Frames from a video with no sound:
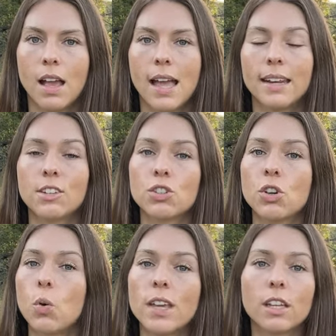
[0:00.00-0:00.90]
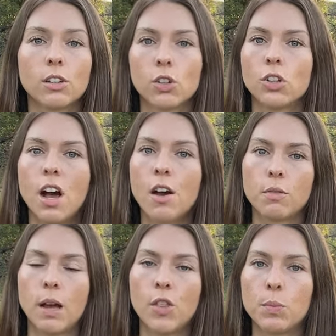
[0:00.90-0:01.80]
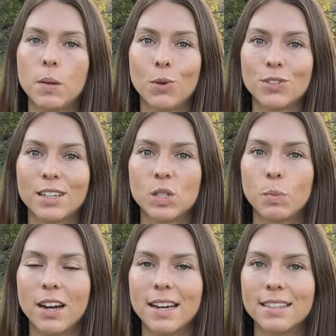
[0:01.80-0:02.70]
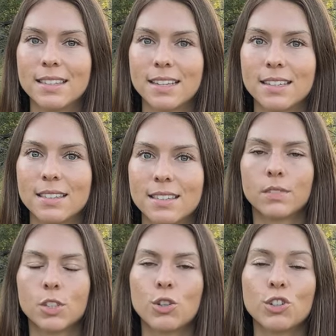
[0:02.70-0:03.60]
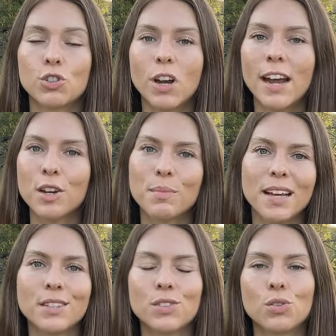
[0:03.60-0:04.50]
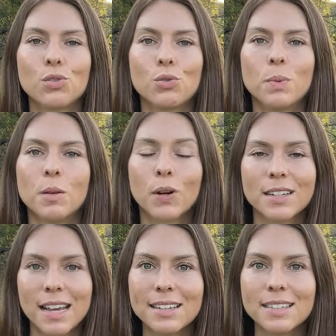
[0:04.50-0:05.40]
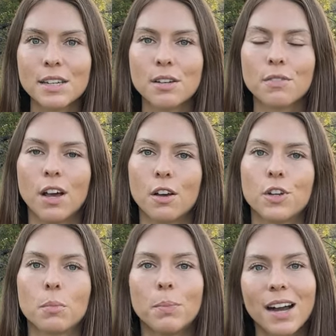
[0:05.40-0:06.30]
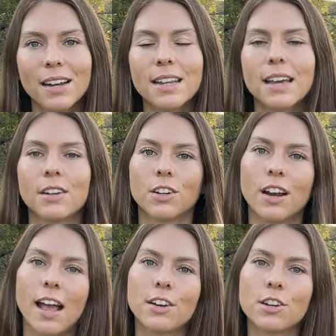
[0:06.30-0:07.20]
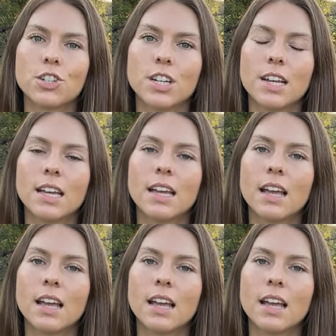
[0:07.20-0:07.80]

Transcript: and I just know we can learn a lot from other people's experiences. So just try your best to be protective of your body and your energy